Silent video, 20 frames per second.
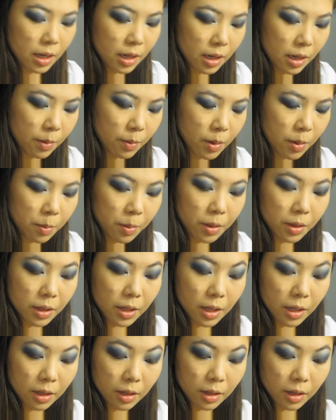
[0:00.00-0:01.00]
and I'm going to
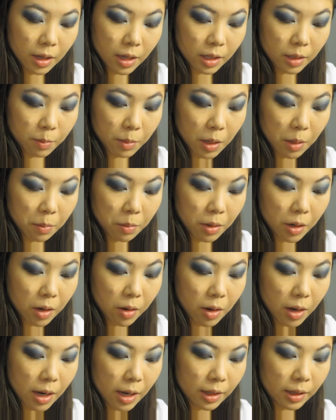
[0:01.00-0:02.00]
put that as my
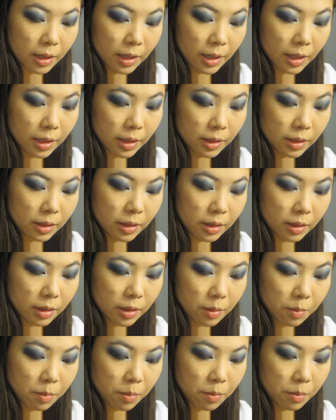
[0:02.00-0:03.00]
brow highlight
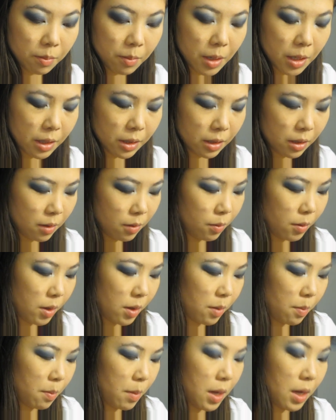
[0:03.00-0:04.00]
to mix it
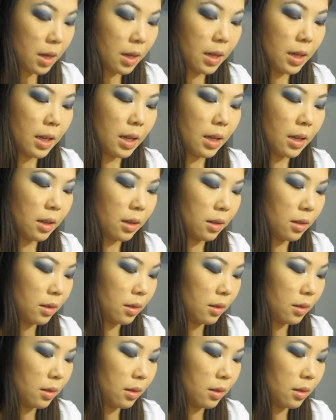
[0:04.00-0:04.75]
with my